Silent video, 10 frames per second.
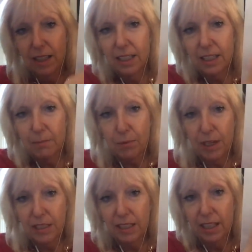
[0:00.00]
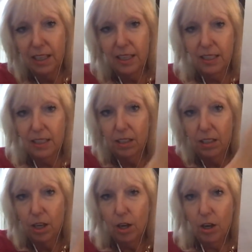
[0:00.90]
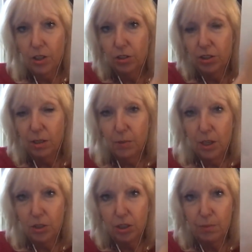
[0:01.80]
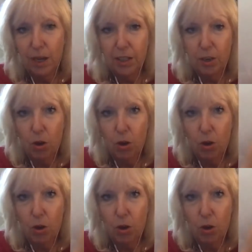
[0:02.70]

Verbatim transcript: It's impressing an idea on your subconscious mind